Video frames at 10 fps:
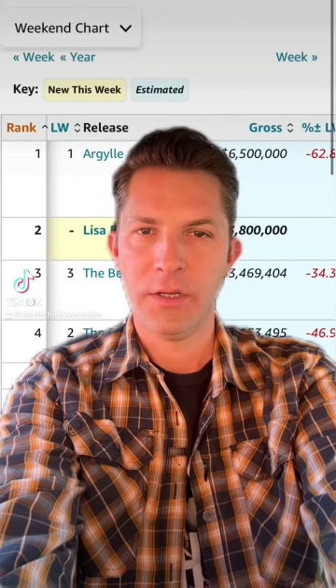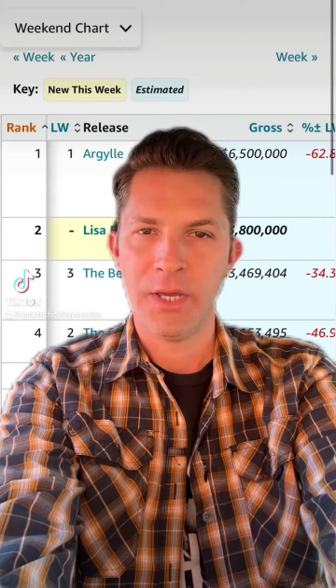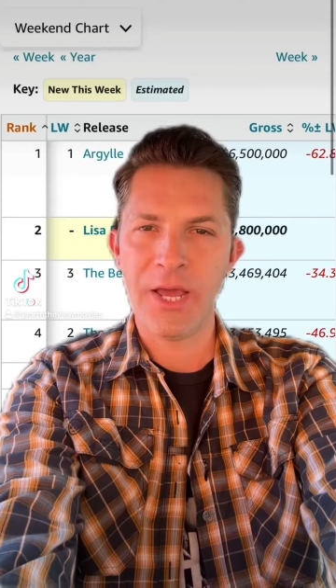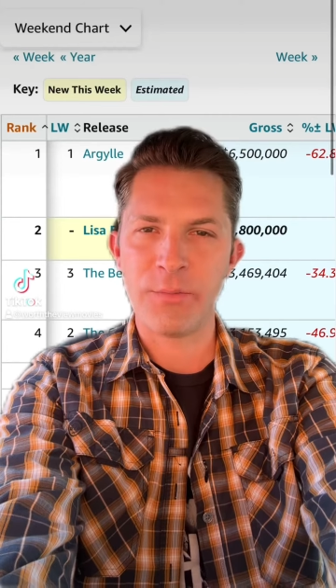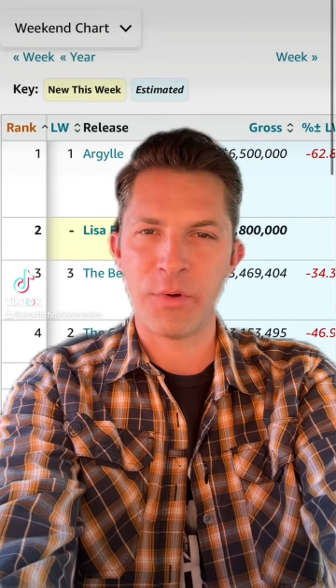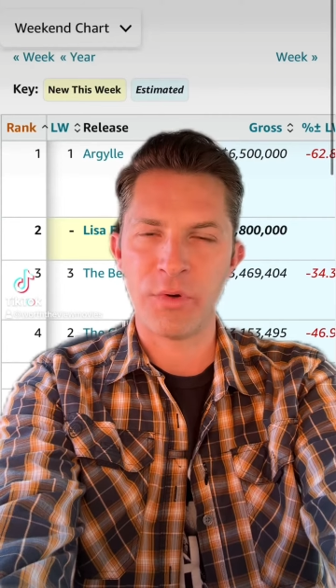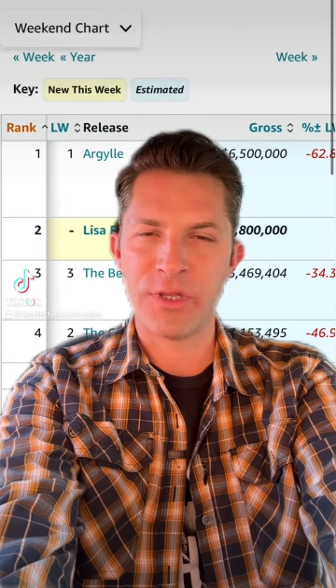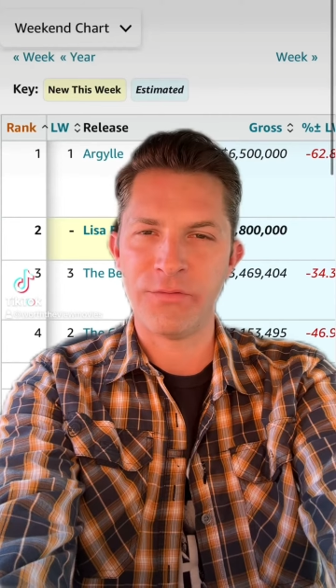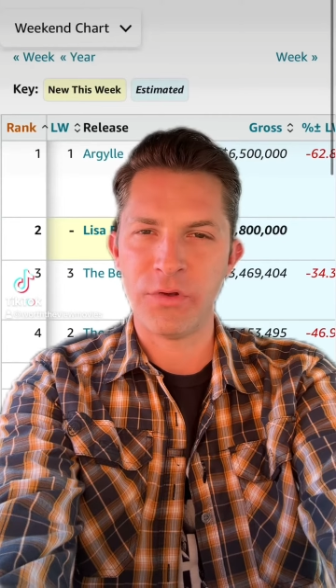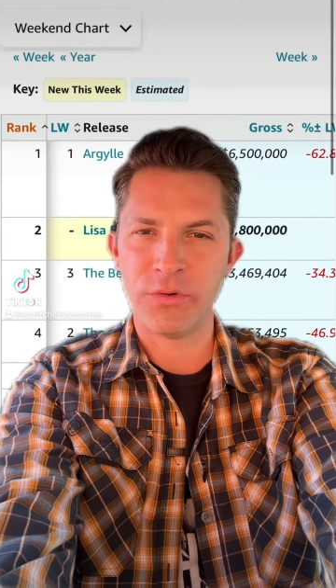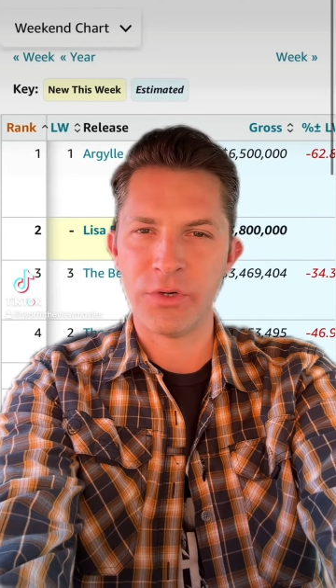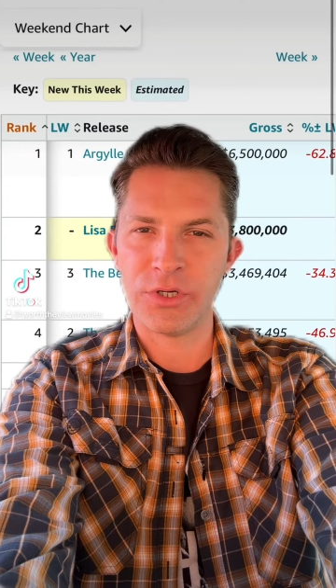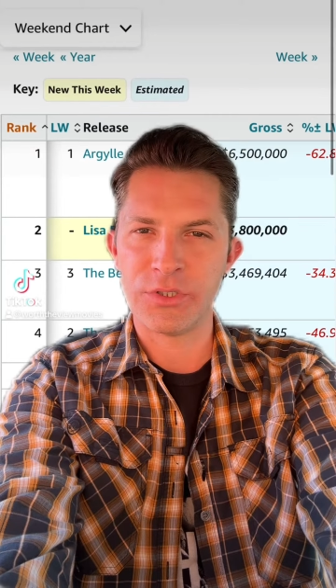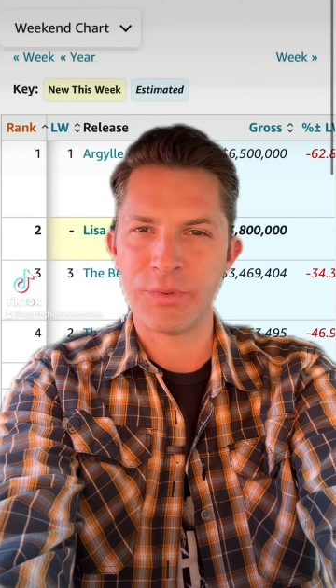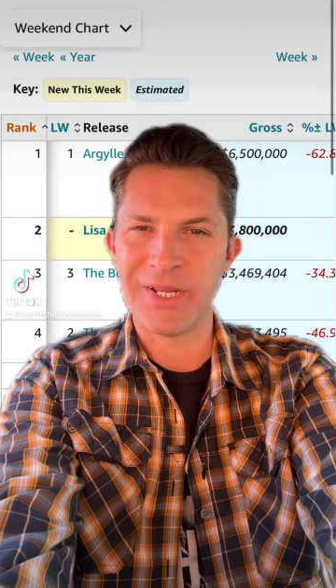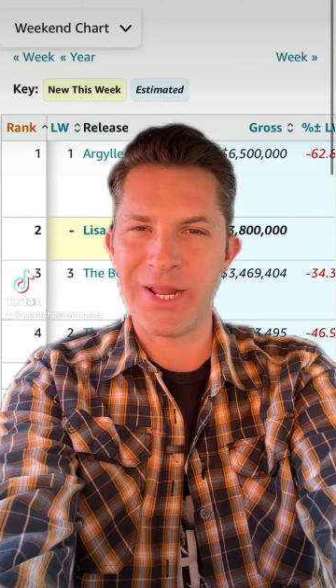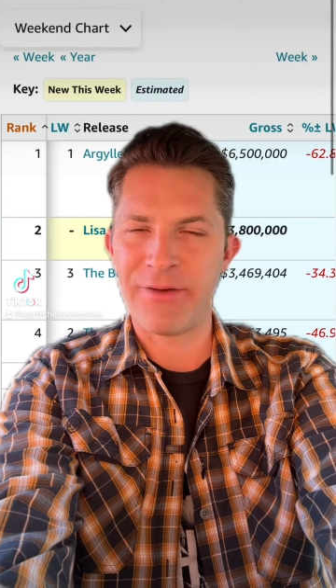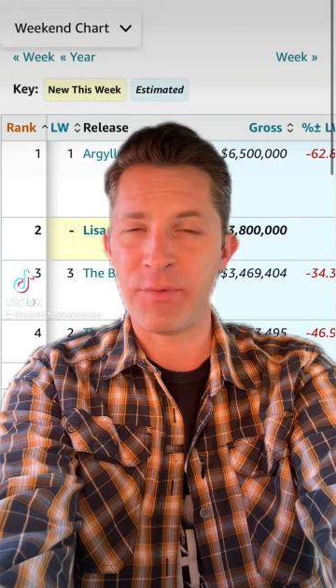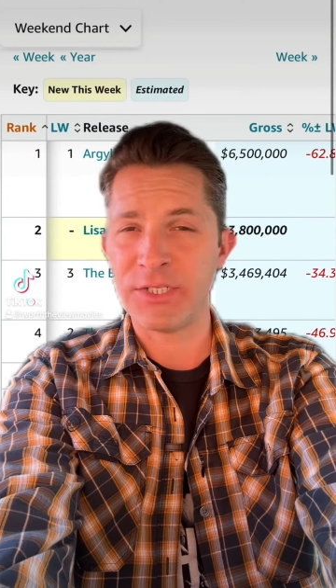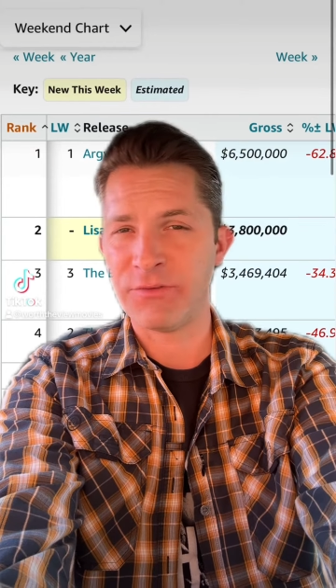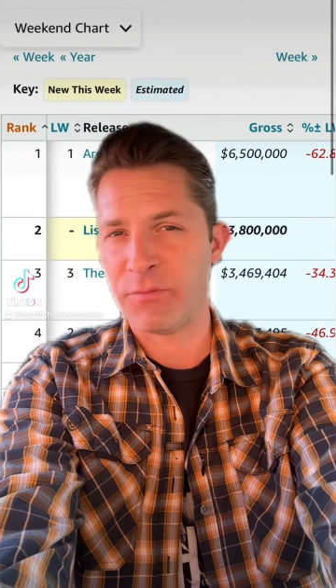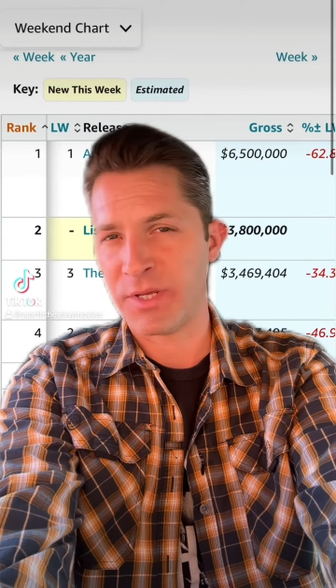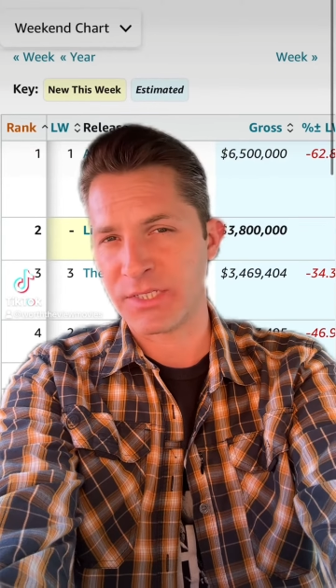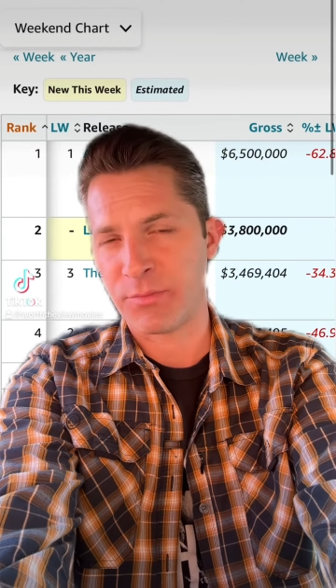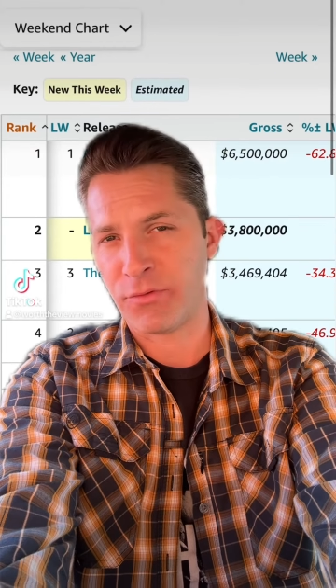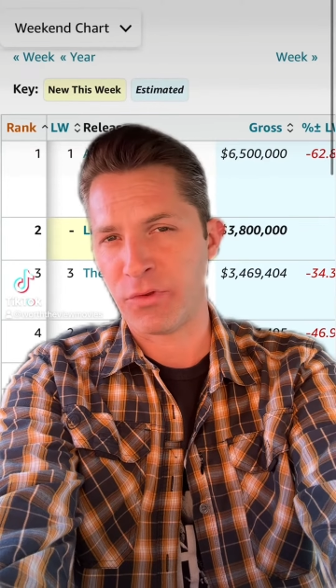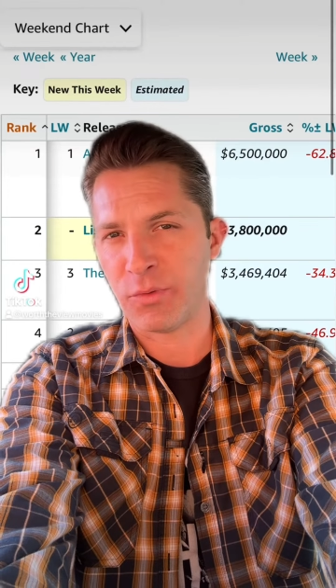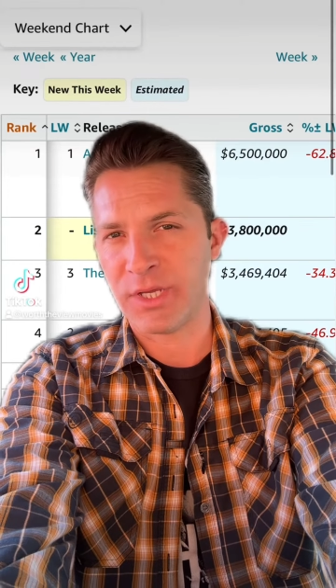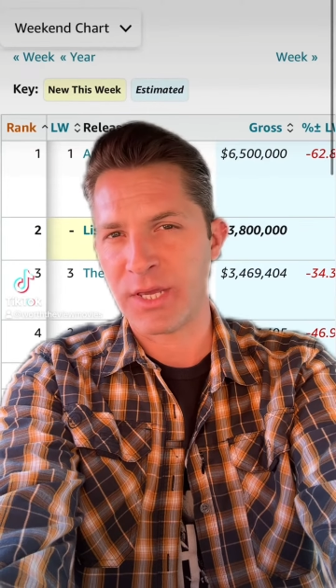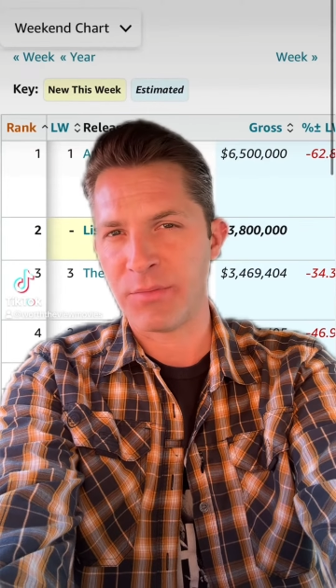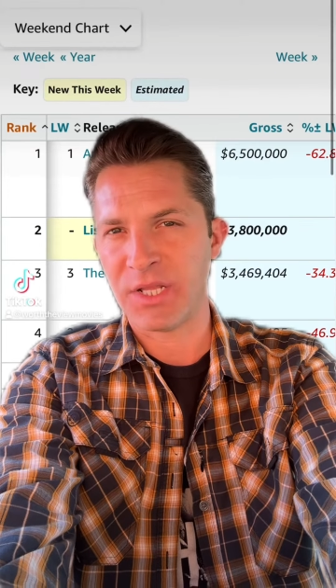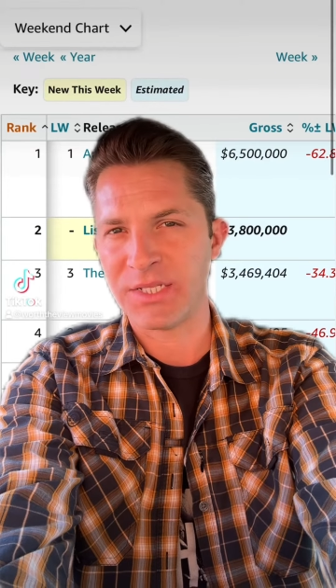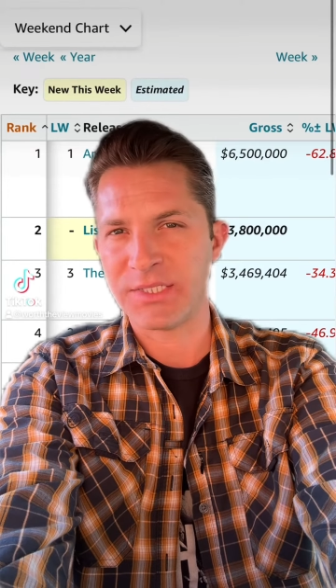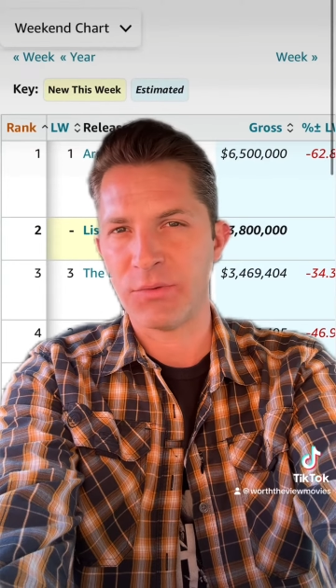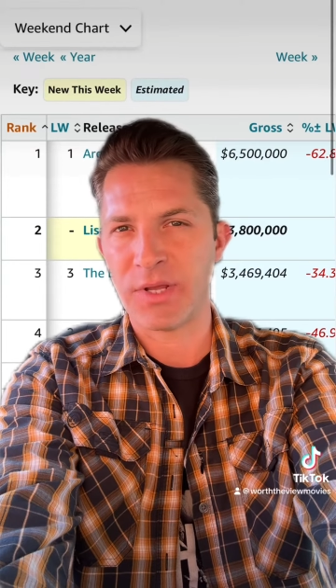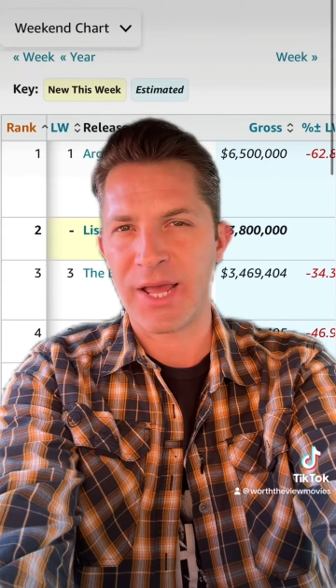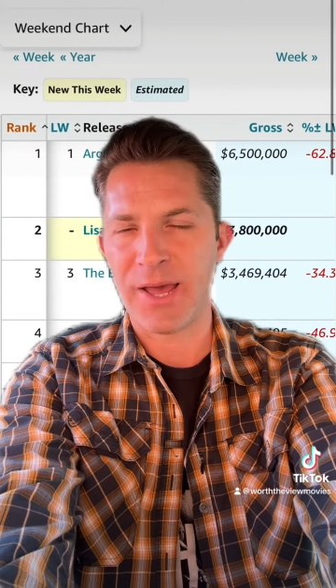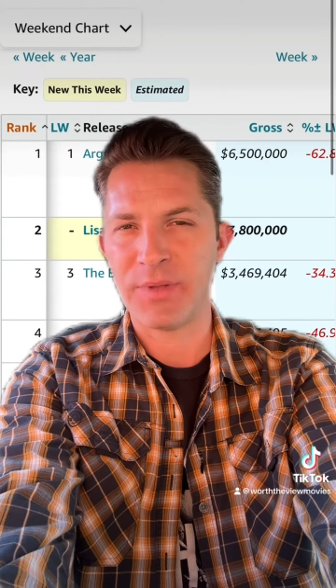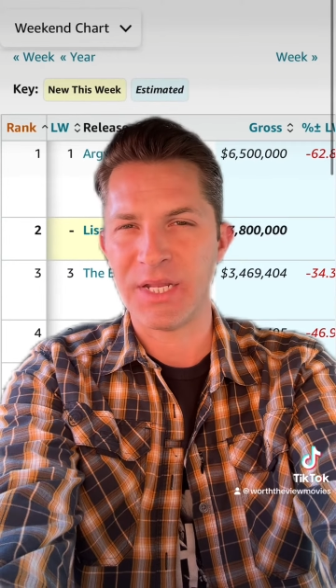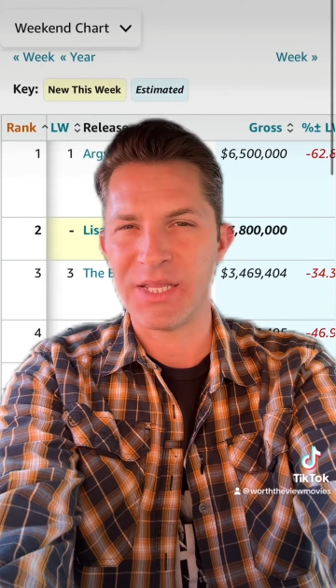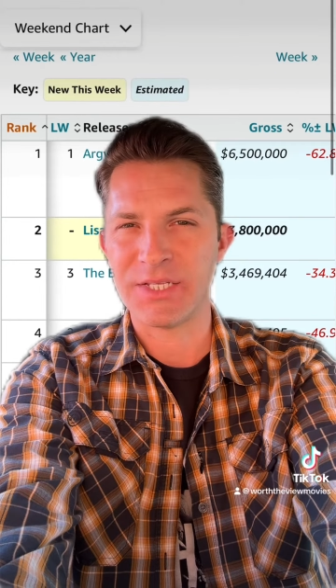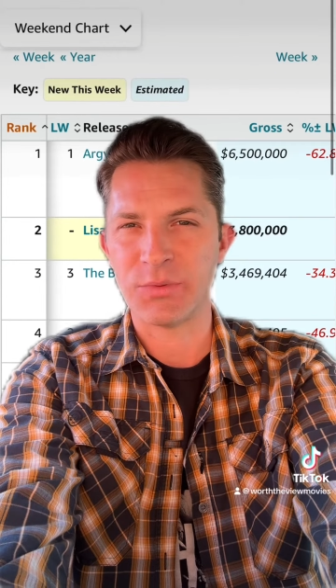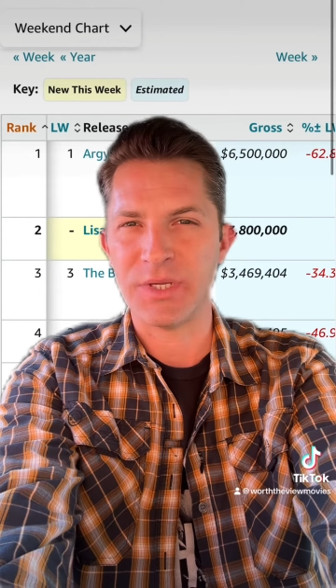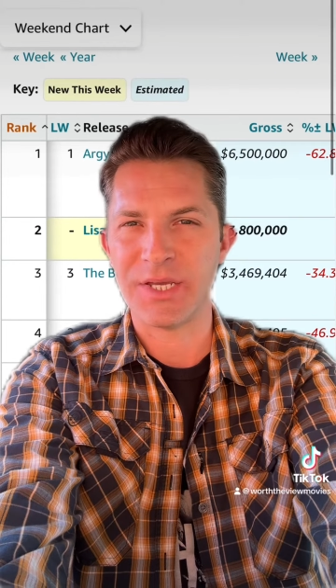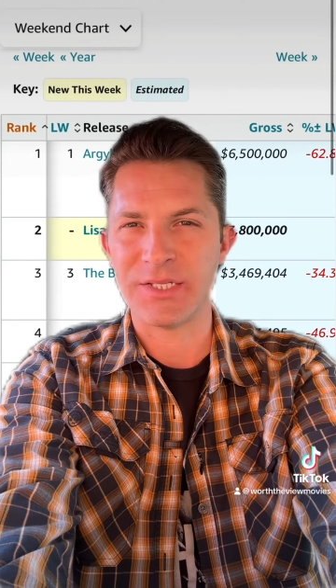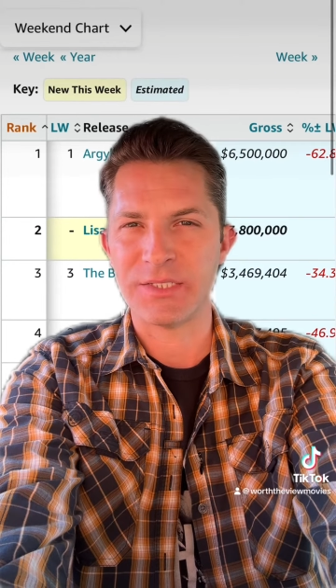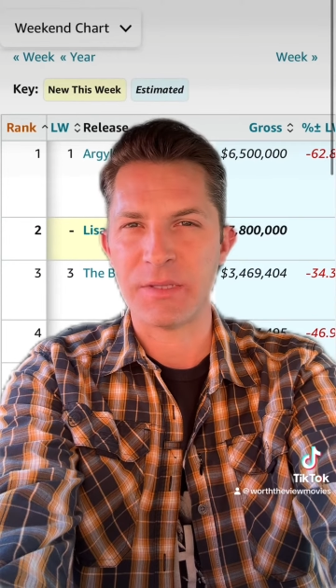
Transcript: all my worthy viewers. We didn't have much of a mix-up over the weekend, but let's see what happened in this weekend's